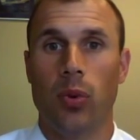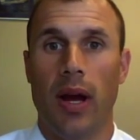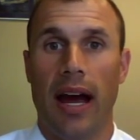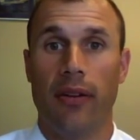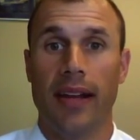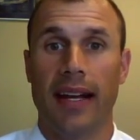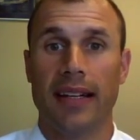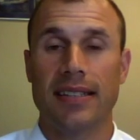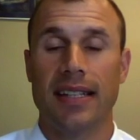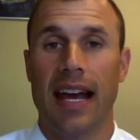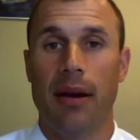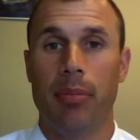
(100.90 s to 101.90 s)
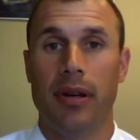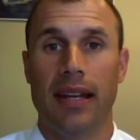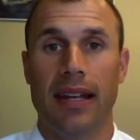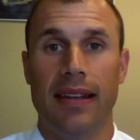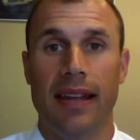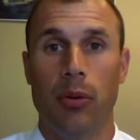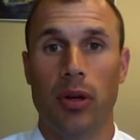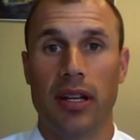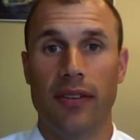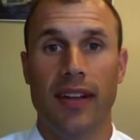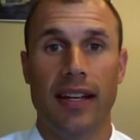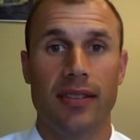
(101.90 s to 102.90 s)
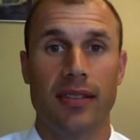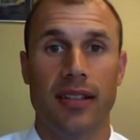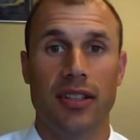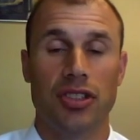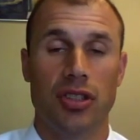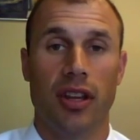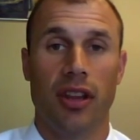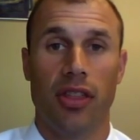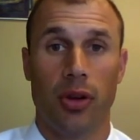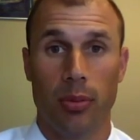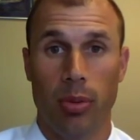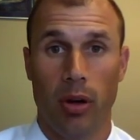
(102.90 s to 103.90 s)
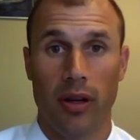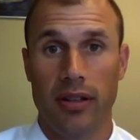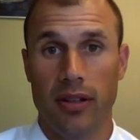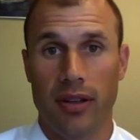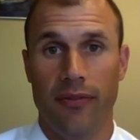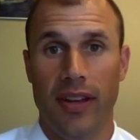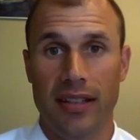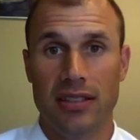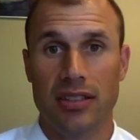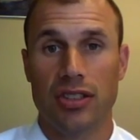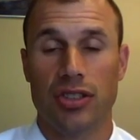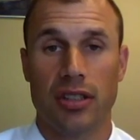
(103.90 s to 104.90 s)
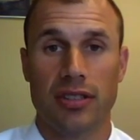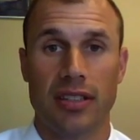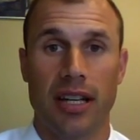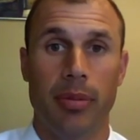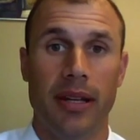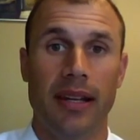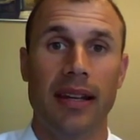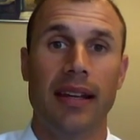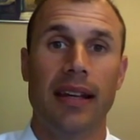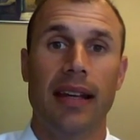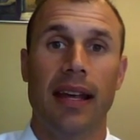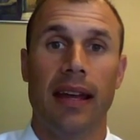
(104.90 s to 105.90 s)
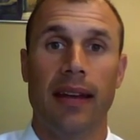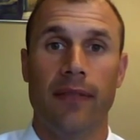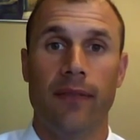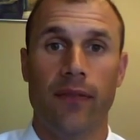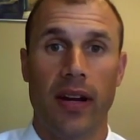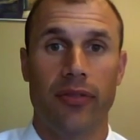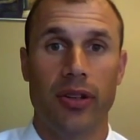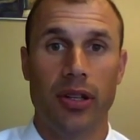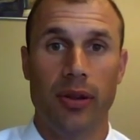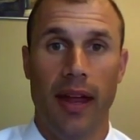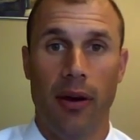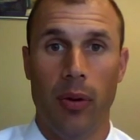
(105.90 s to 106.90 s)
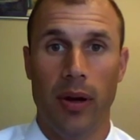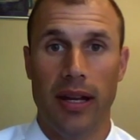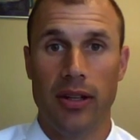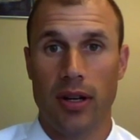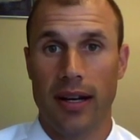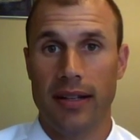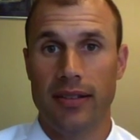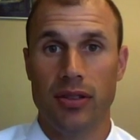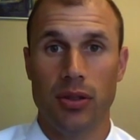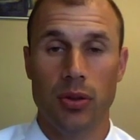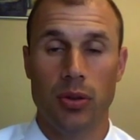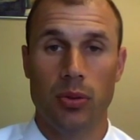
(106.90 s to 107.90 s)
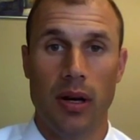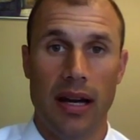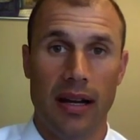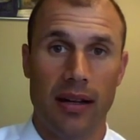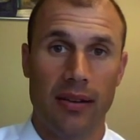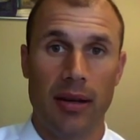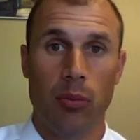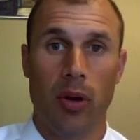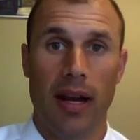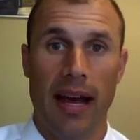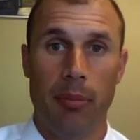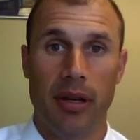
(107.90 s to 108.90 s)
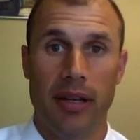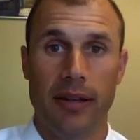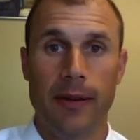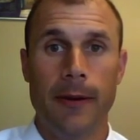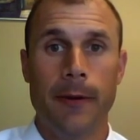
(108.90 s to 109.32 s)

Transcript: how the accident happened, and they will give that to the third party, defendant's insurance company, and fight for you that way, trying to claim what happened.